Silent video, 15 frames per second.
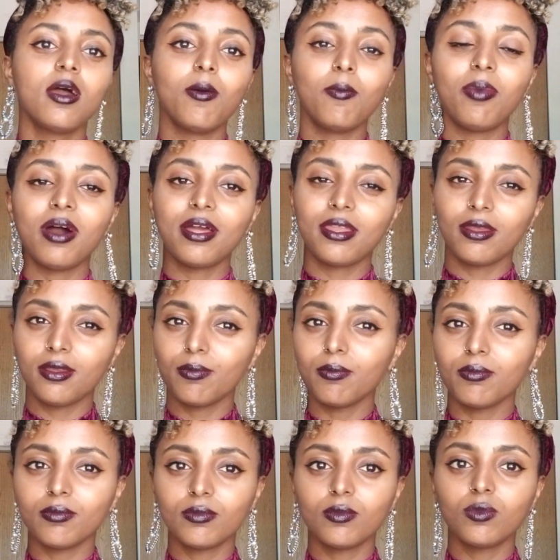But
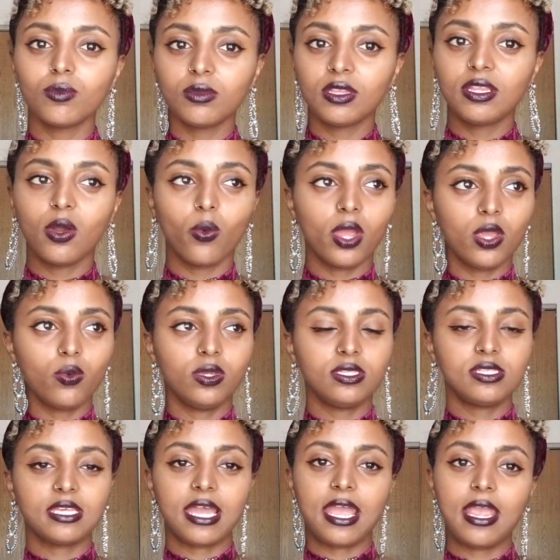the way we
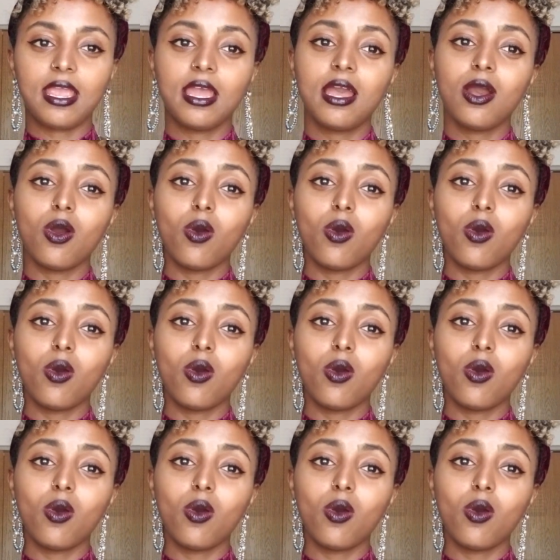say,